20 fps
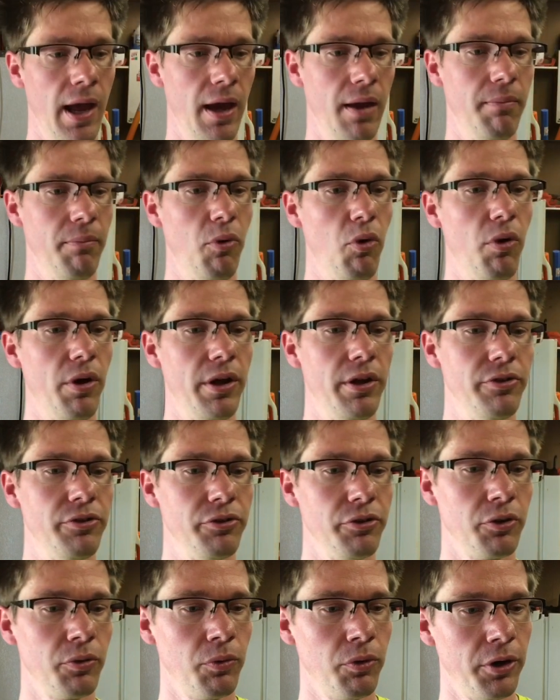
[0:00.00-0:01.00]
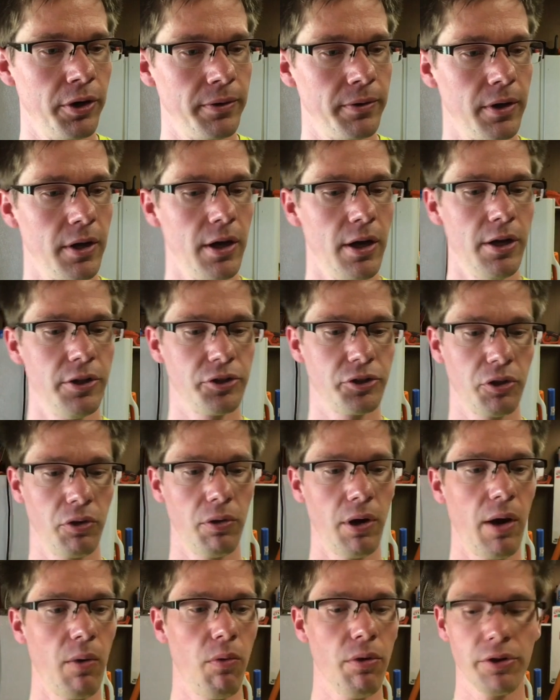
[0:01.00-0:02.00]
And boy, is there one.
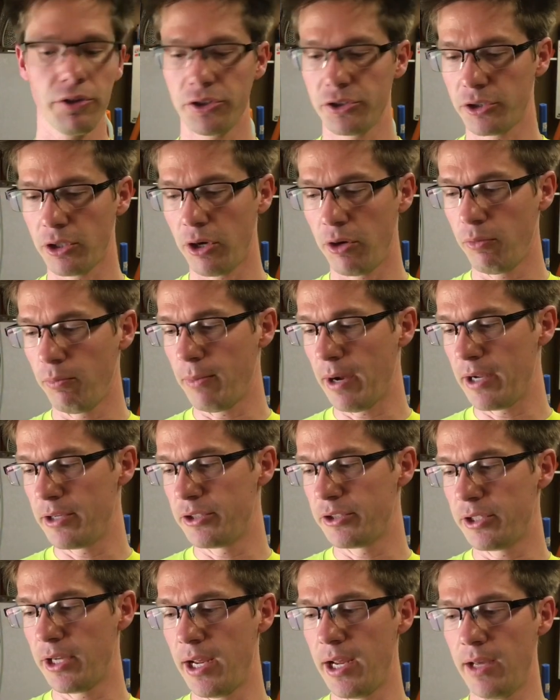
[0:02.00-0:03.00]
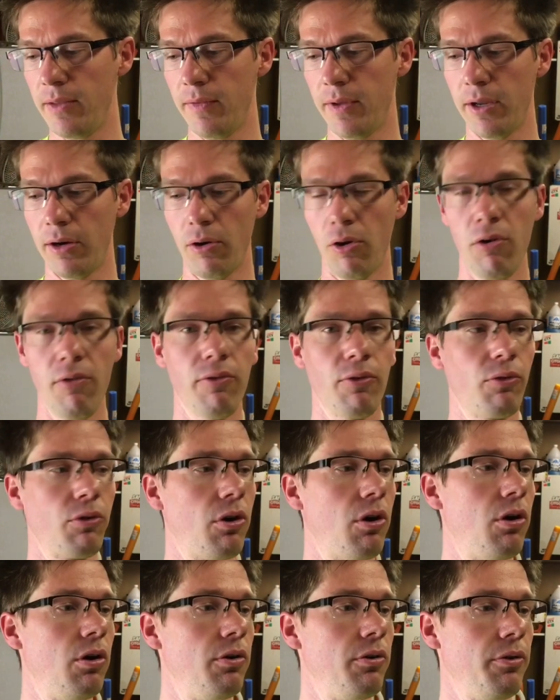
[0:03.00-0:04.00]
So I want to start by saying that
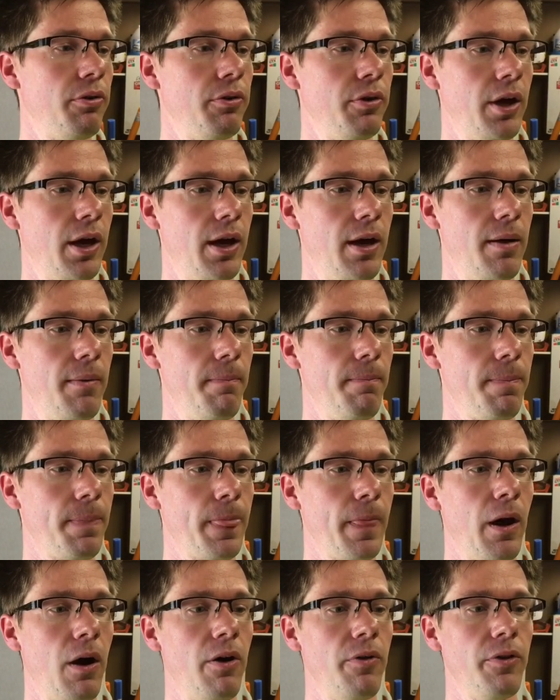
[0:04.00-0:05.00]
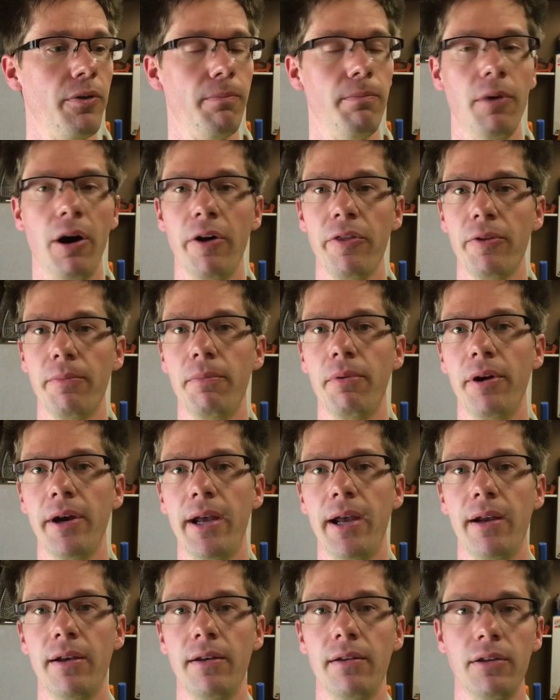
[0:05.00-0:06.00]
overall, on the
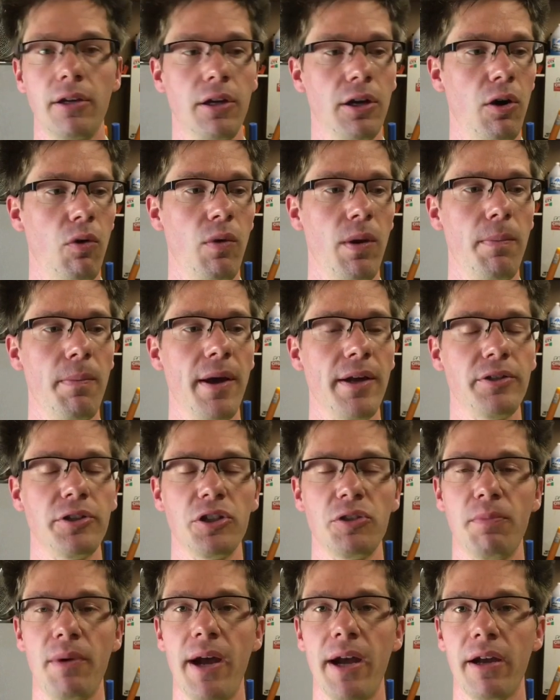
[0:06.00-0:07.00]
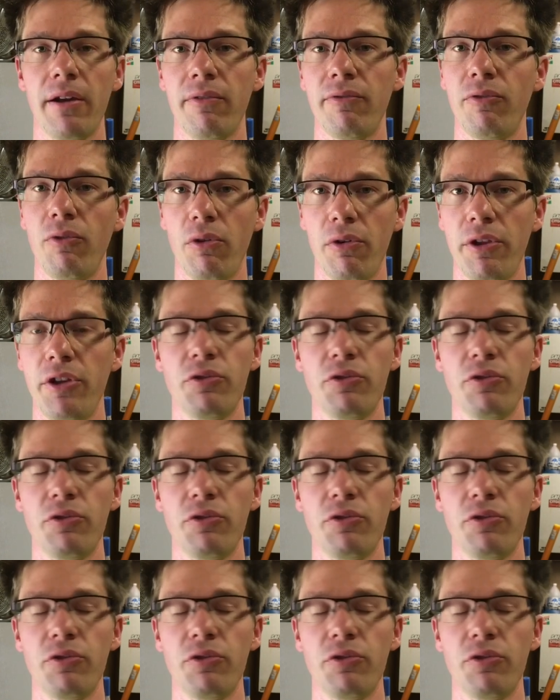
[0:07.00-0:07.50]
blade, we message back and forth.